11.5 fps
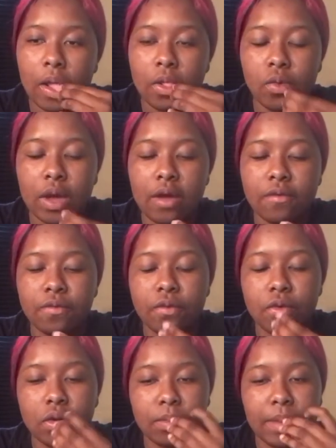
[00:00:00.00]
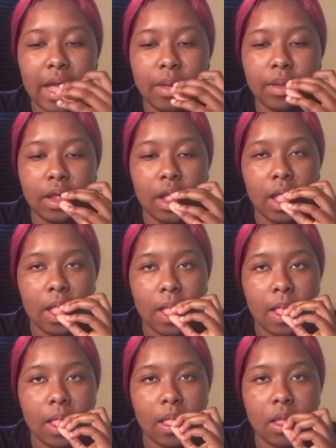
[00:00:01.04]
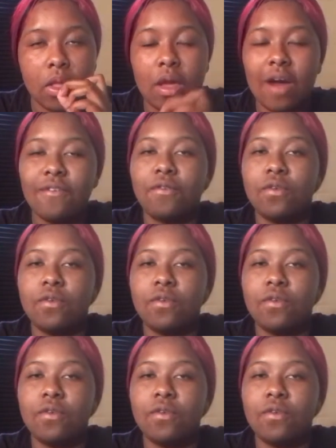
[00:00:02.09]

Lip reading: you got a full baby You got